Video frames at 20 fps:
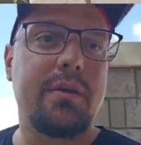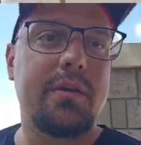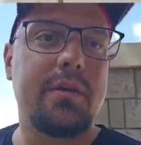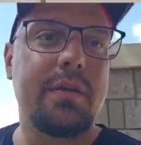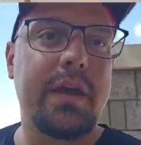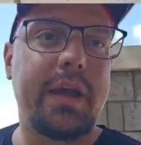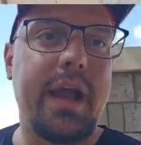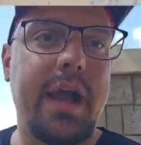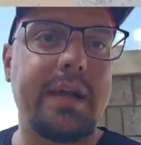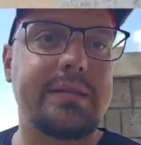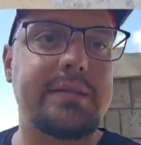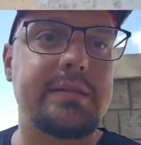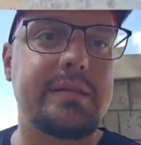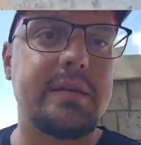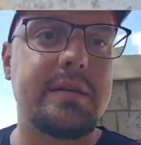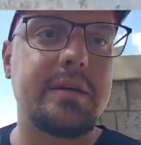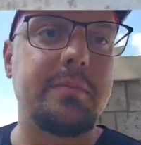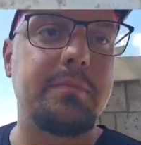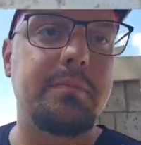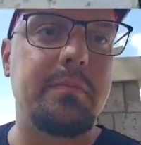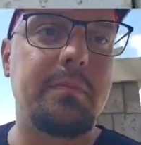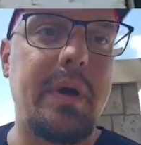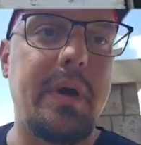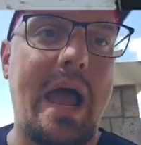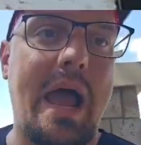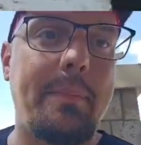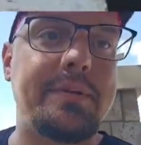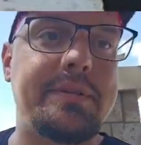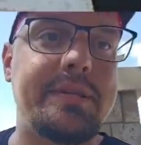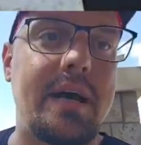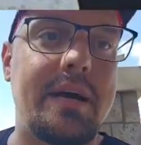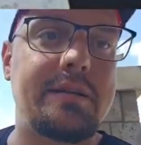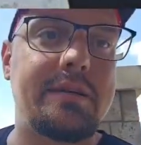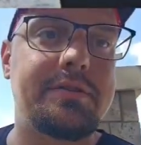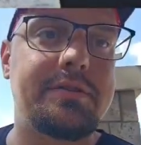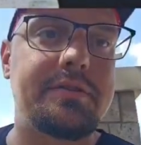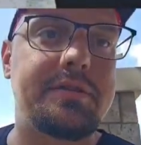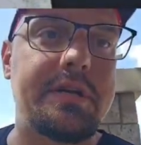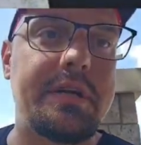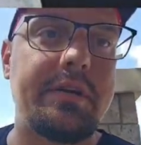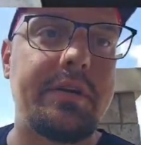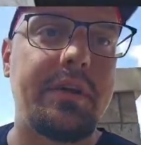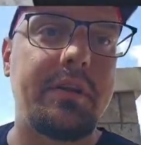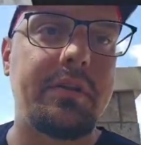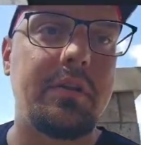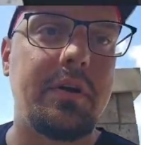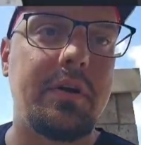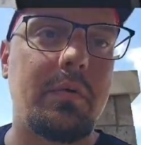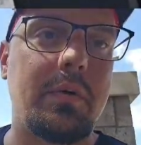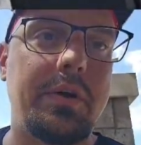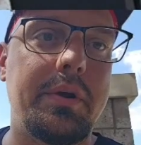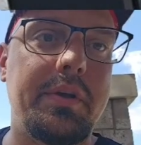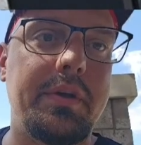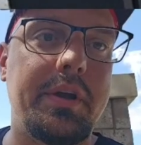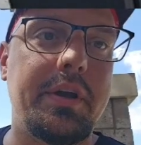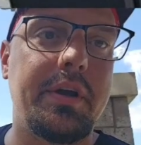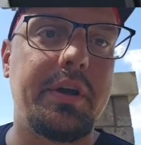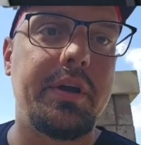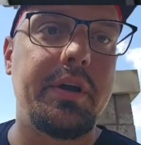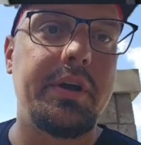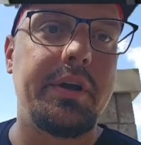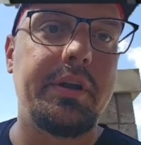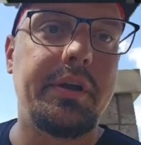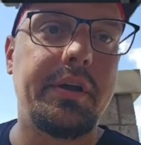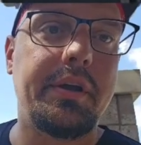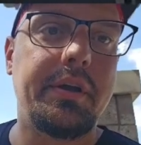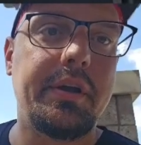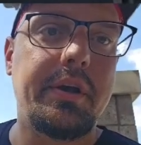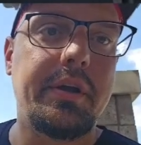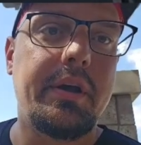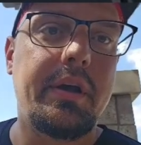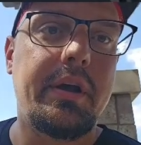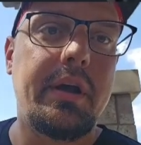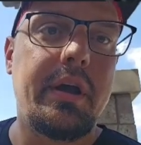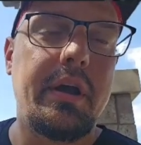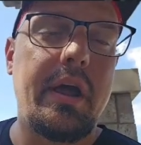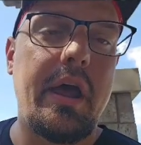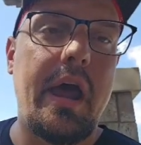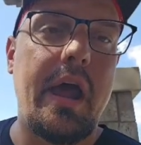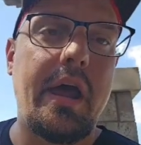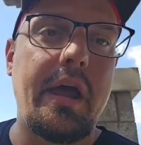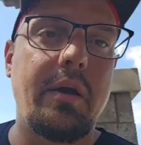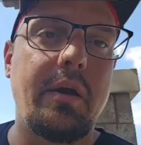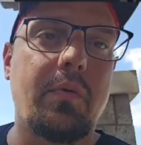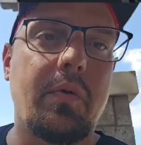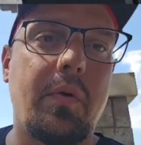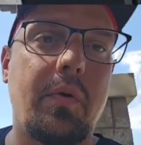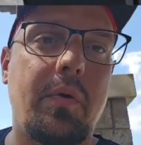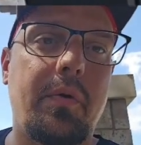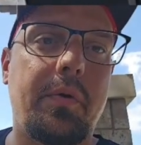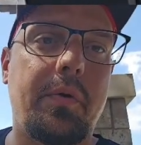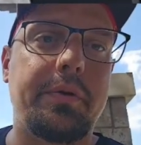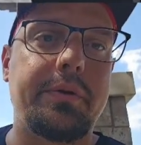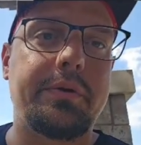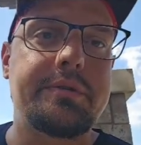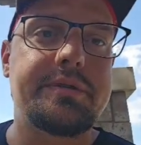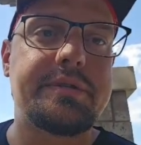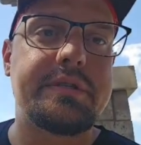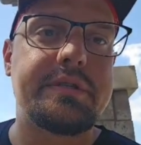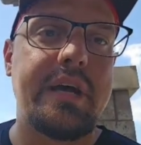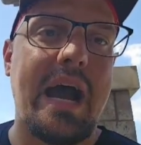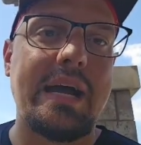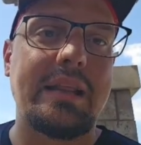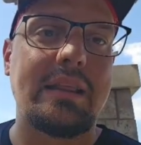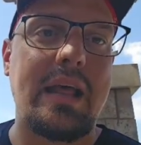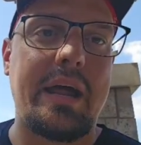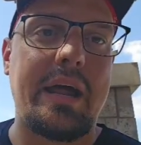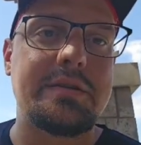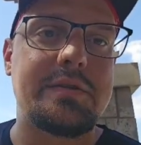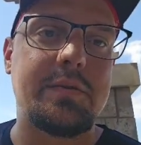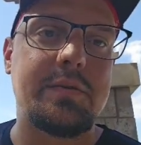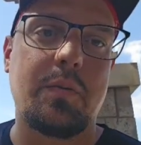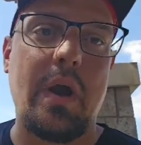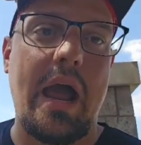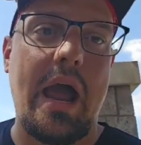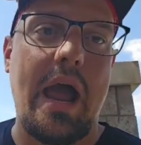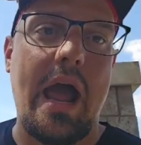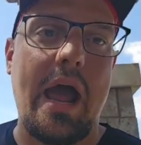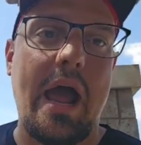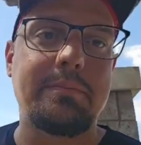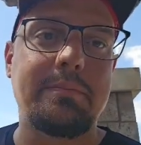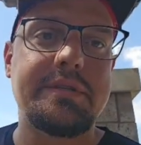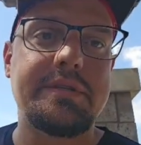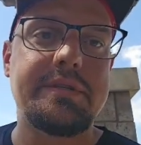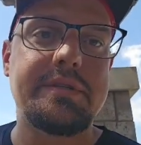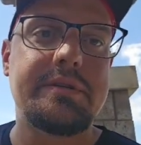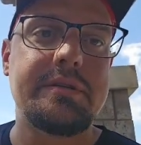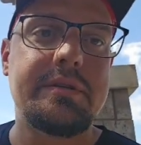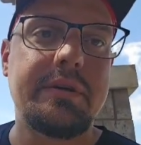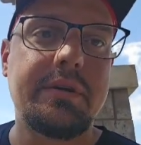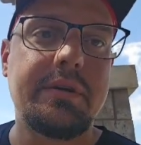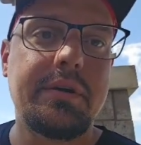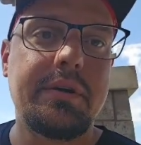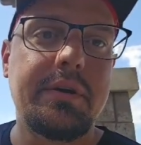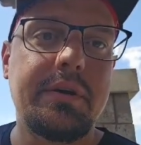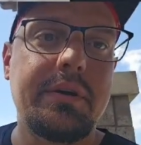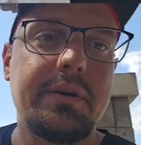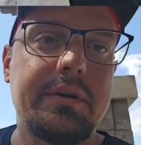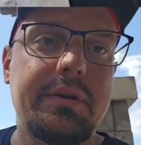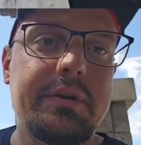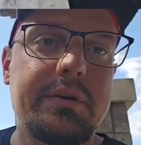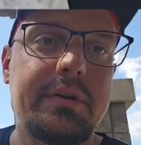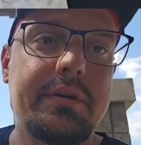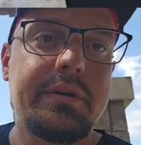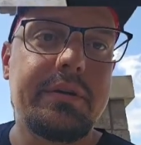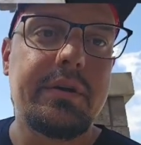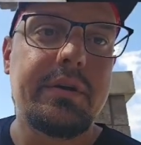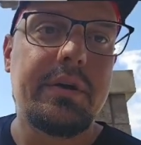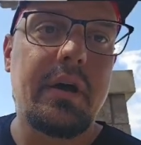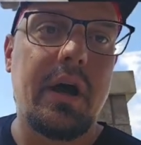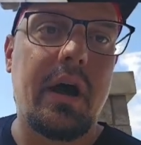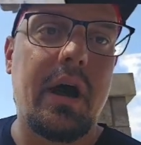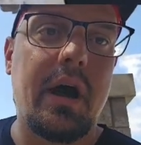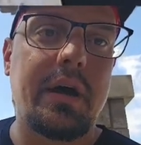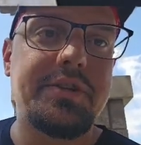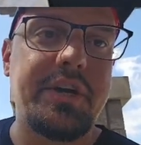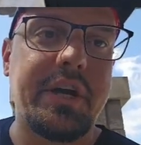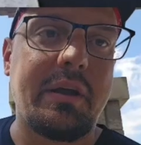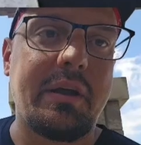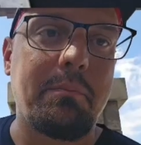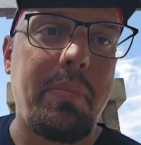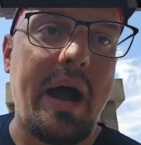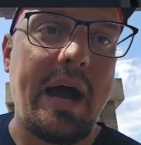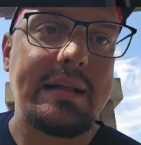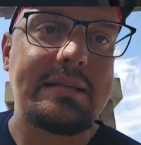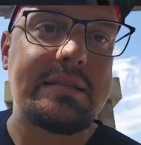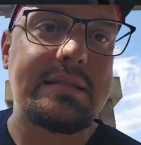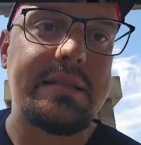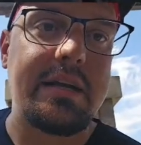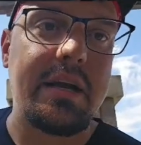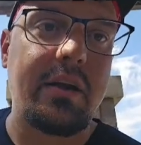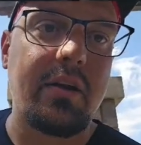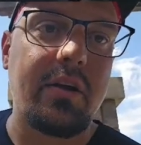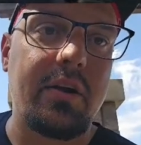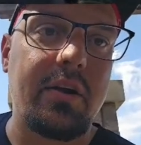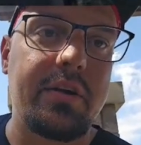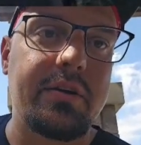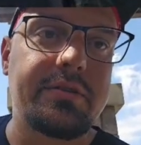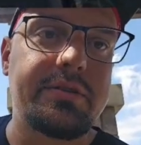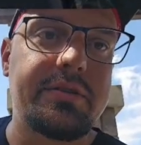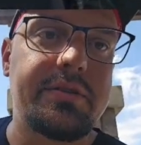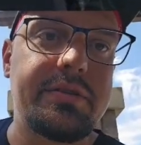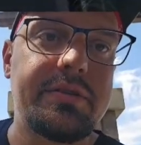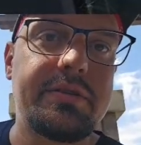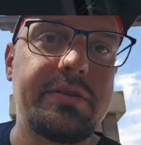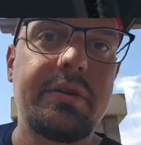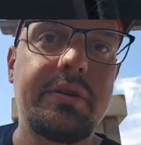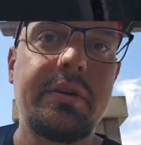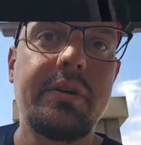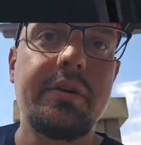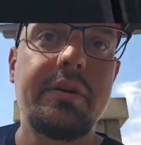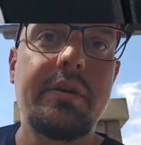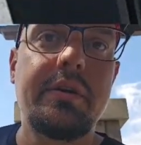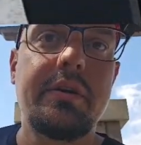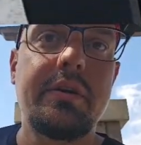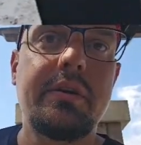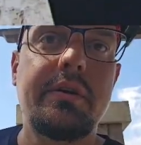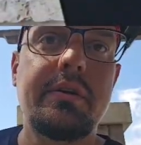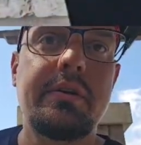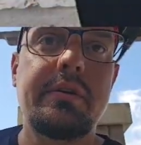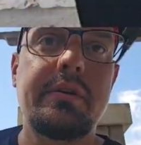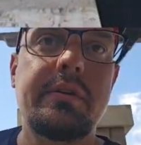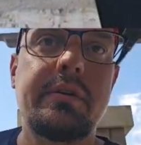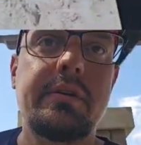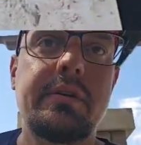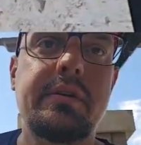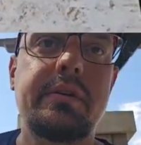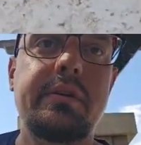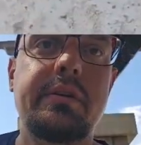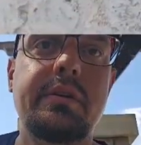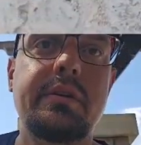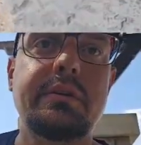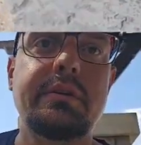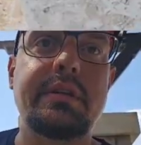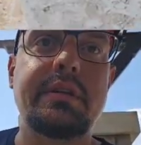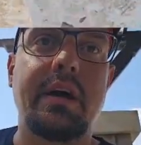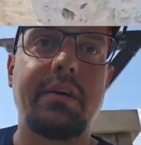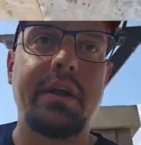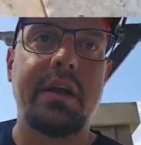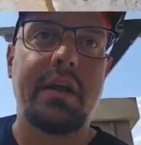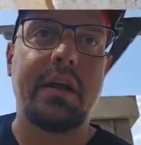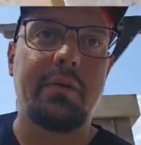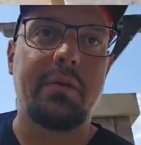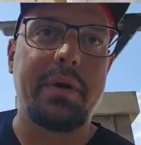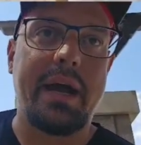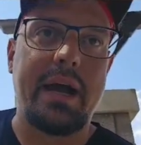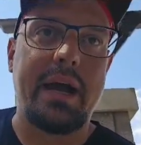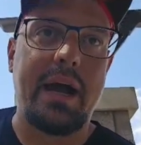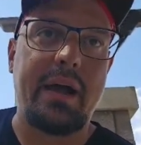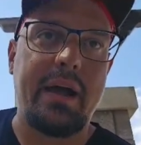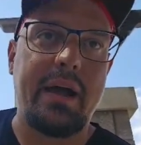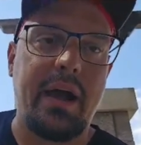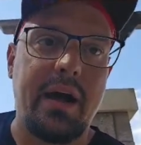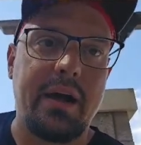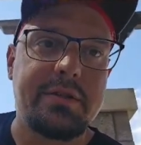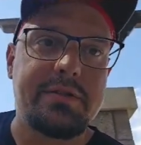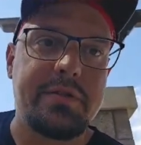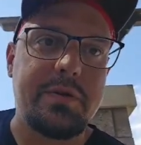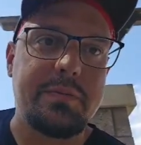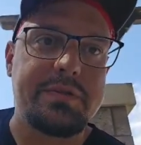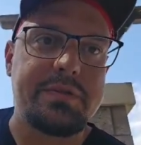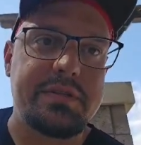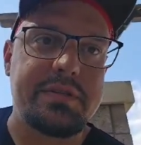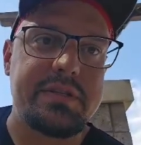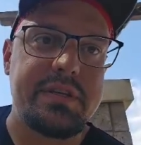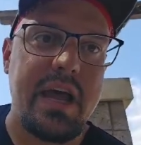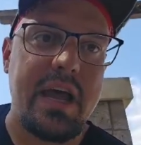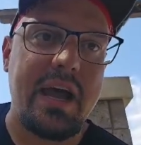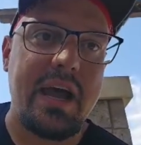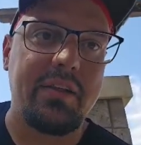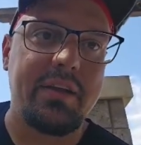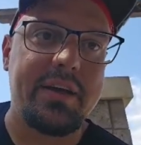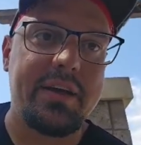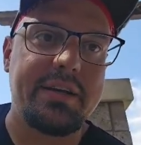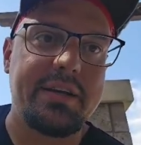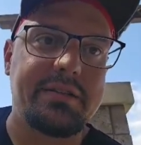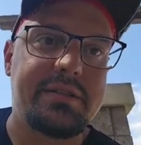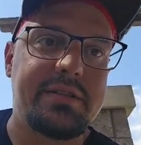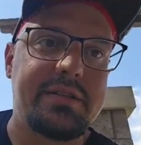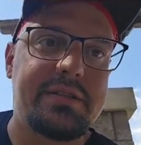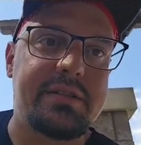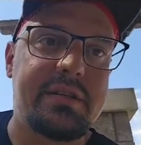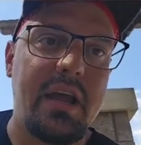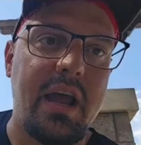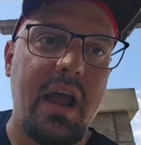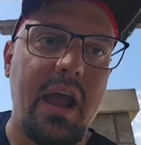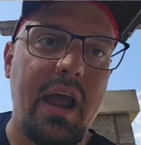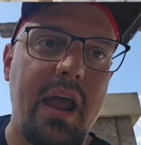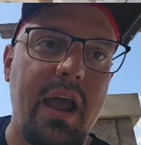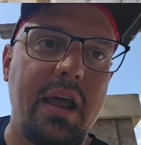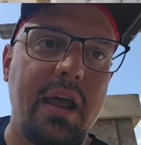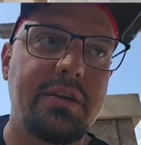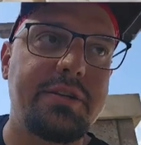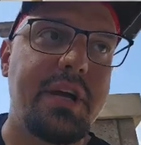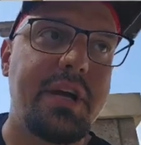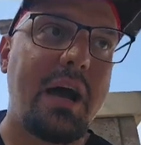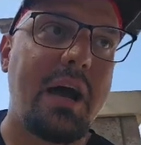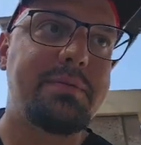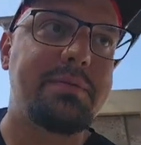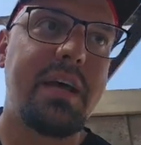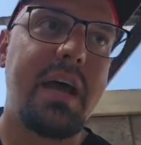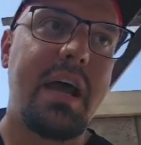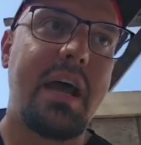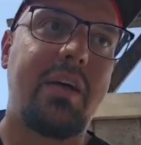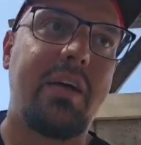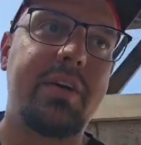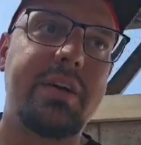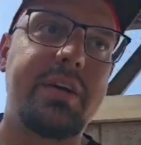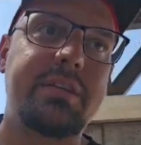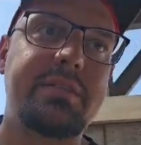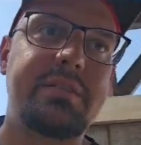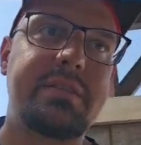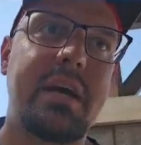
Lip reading: They got some appetizers here that look really good. Egg rolls, Thai lettuce wraps, chicken pot stickers. Down here we got soups and salads and chopped salads,